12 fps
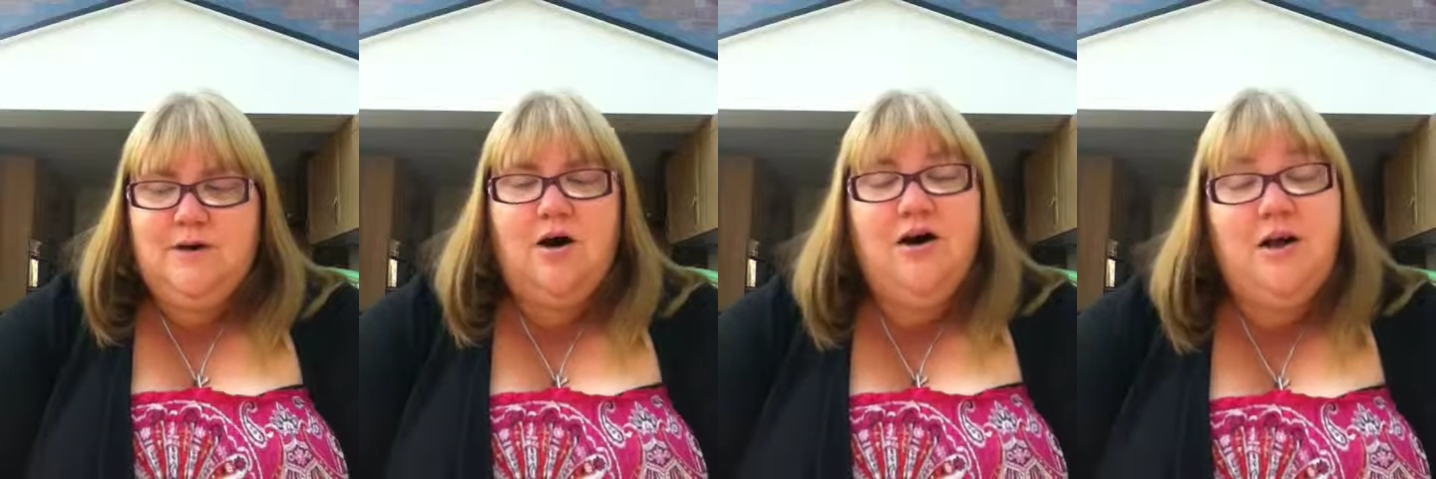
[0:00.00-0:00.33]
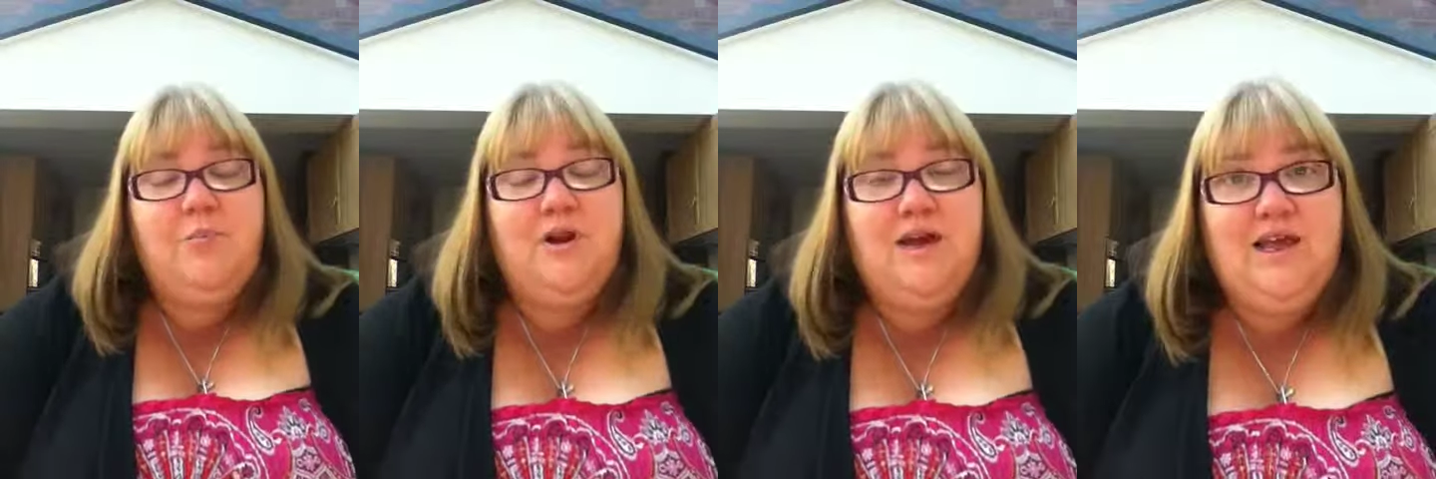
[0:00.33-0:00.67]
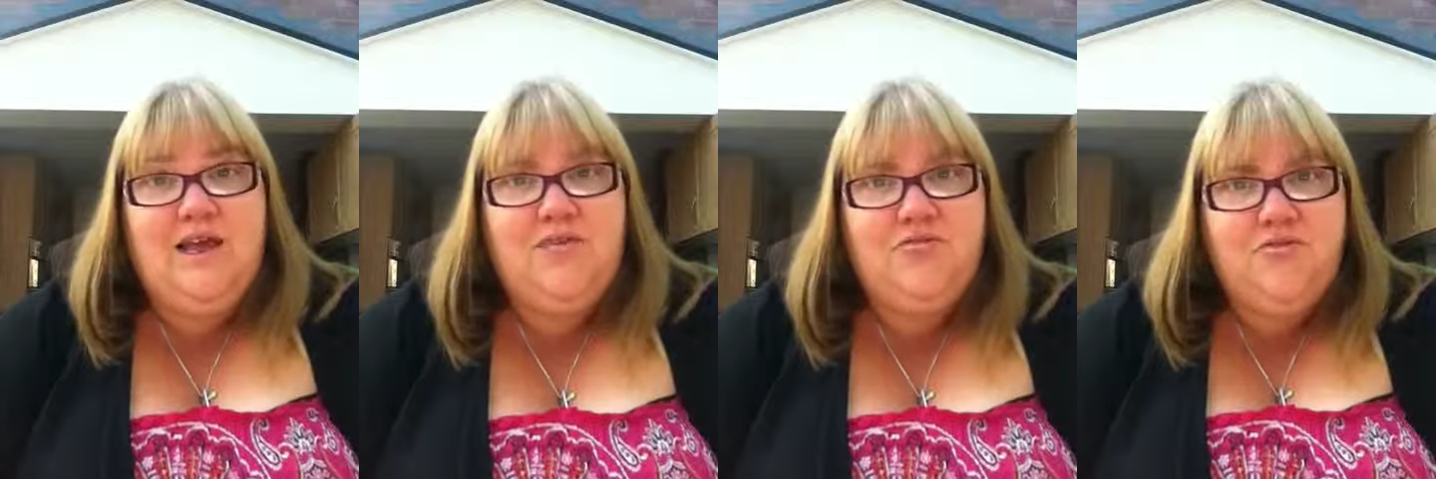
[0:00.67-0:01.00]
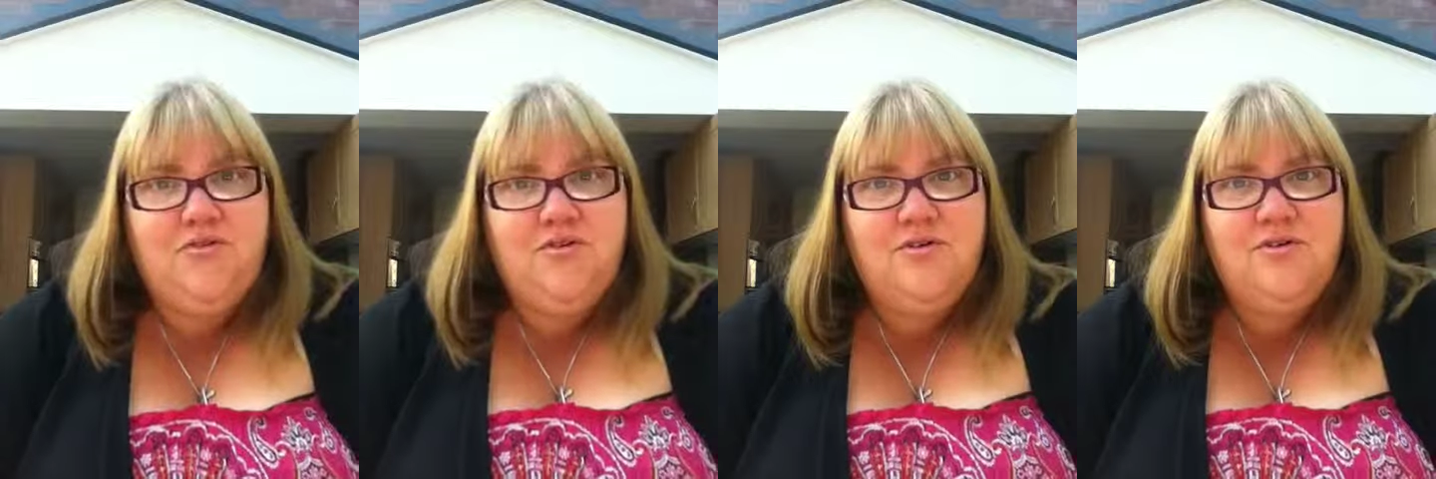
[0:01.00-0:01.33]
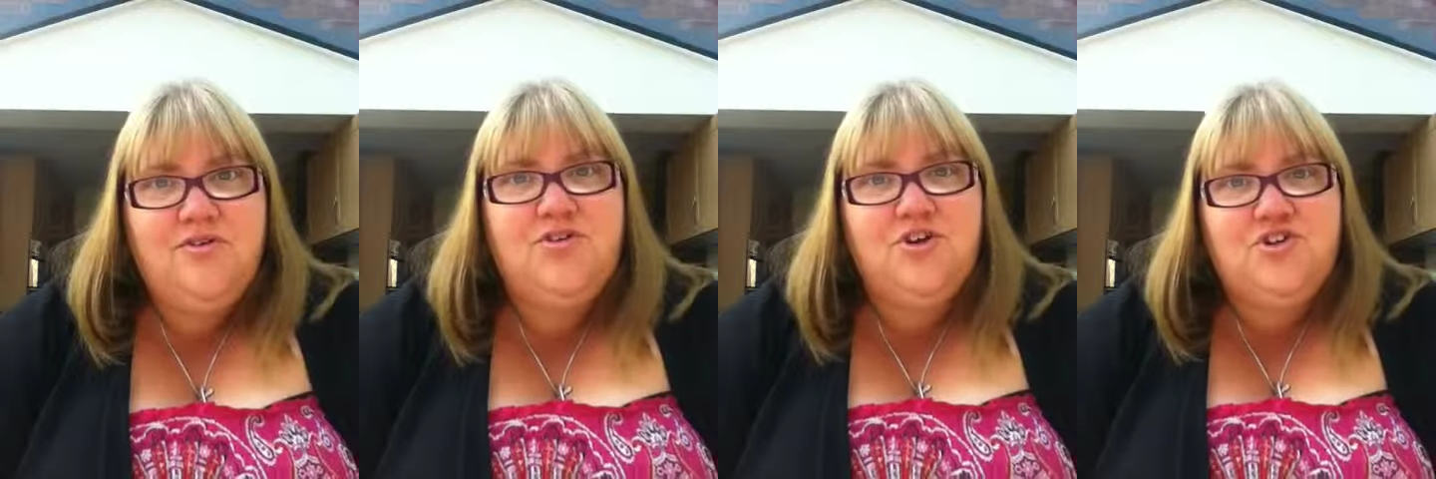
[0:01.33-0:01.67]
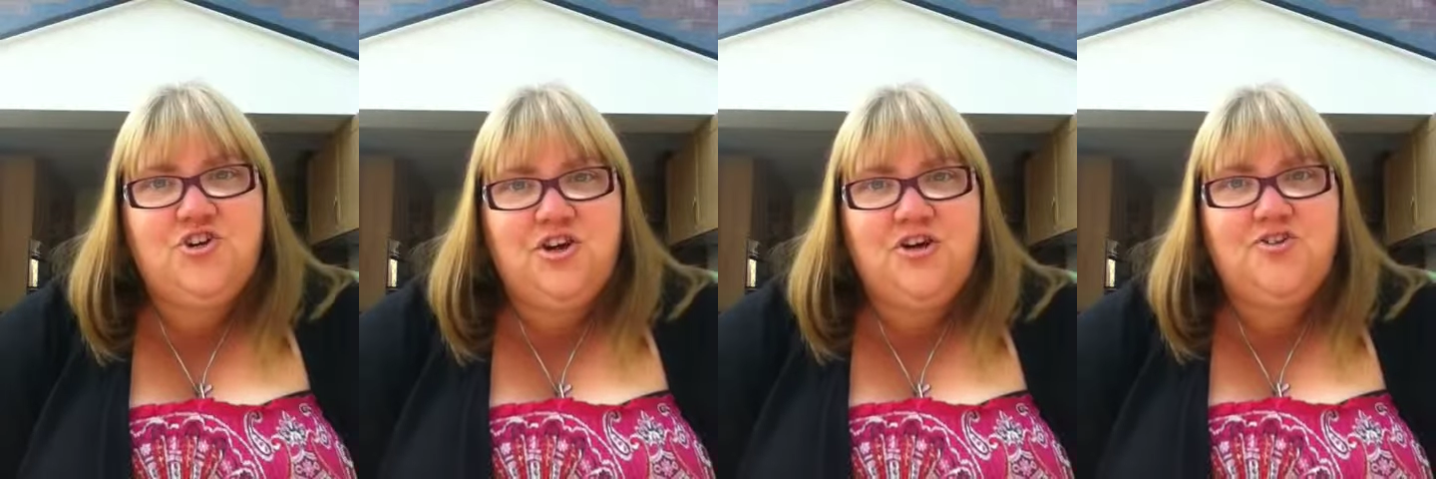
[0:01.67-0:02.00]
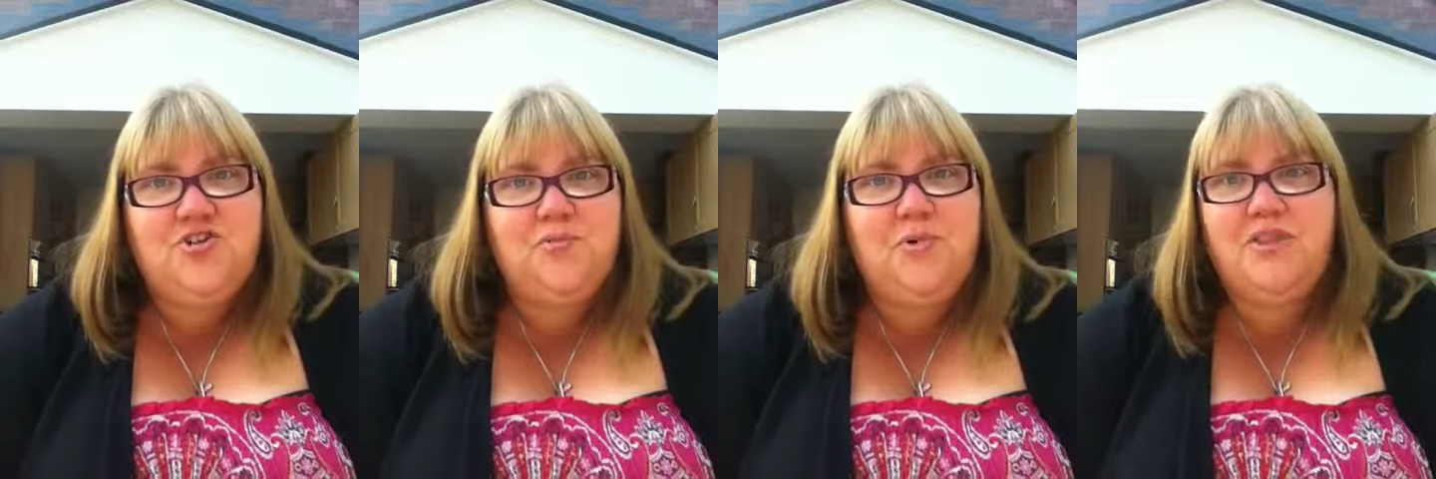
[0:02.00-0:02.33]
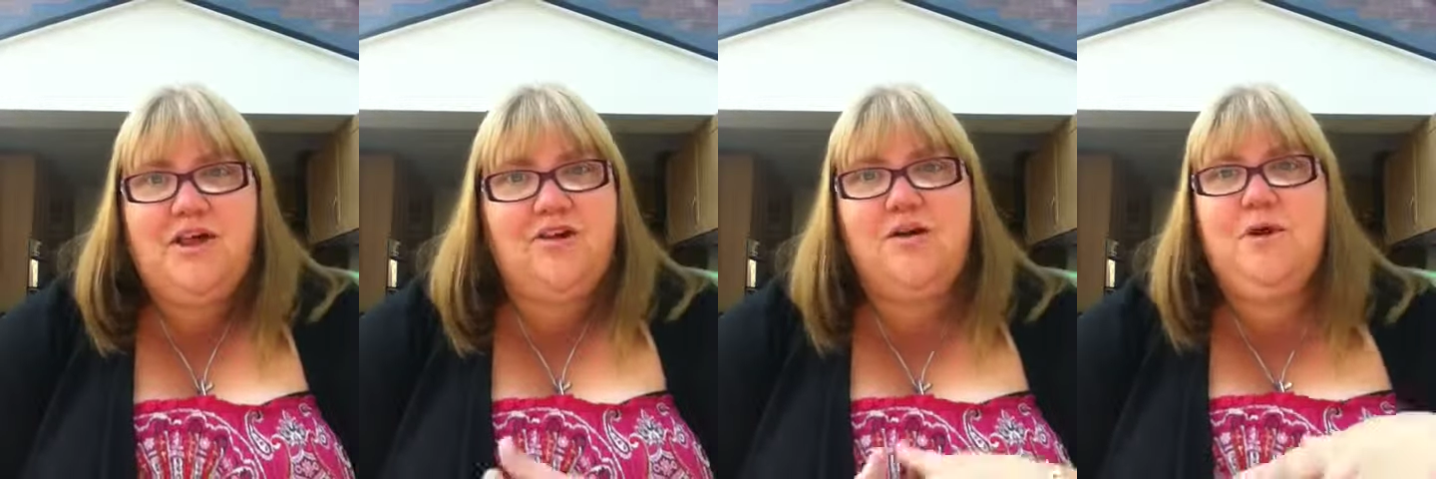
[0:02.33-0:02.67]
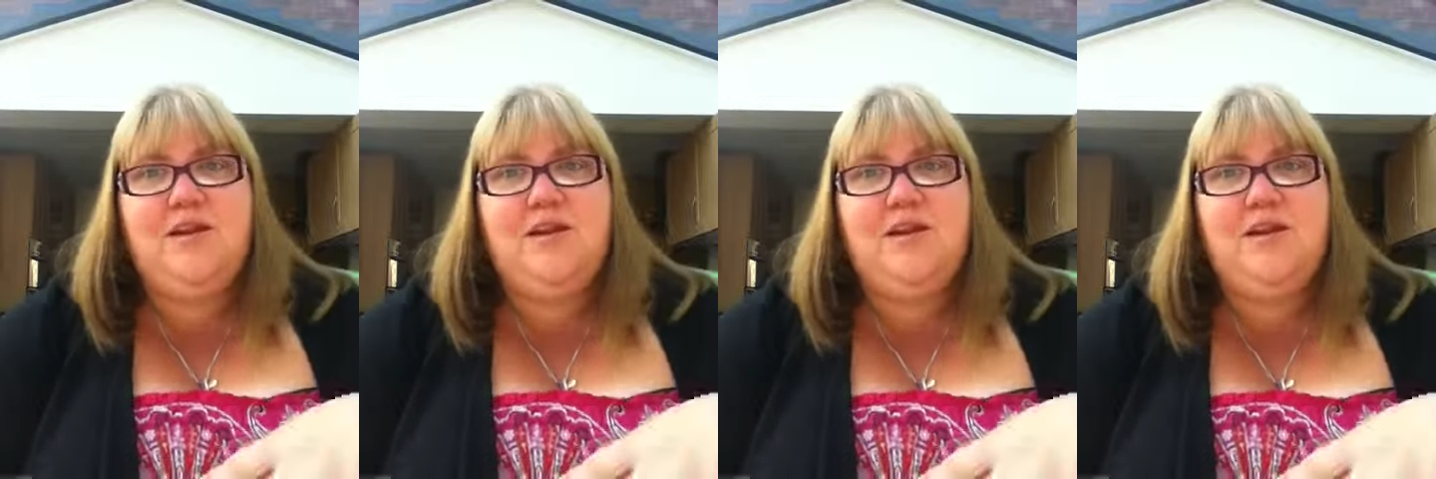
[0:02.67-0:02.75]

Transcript: I believe the church, and by that I